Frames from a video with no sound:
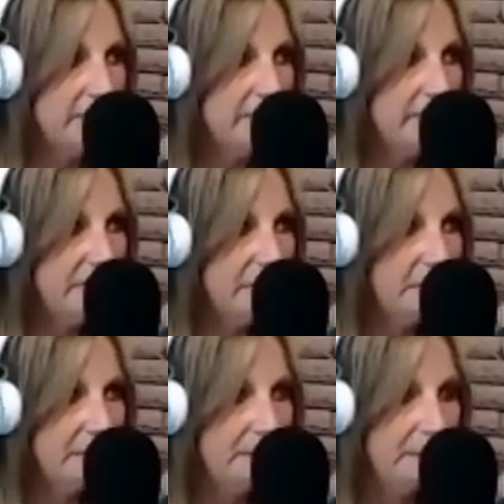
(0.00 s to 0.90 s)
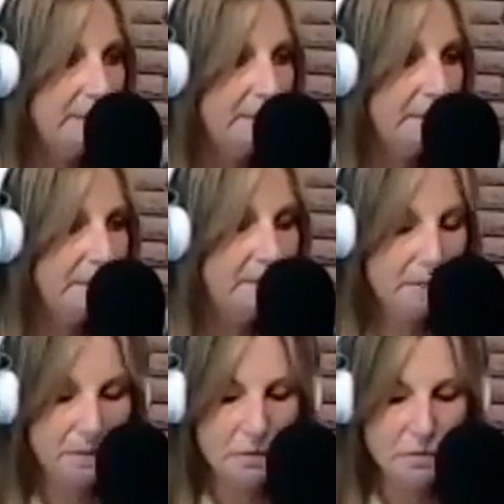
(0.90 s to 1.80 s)

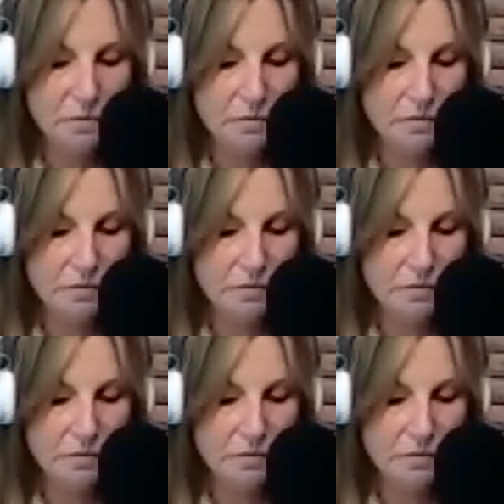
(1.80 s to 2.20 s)
This person isn't speaking.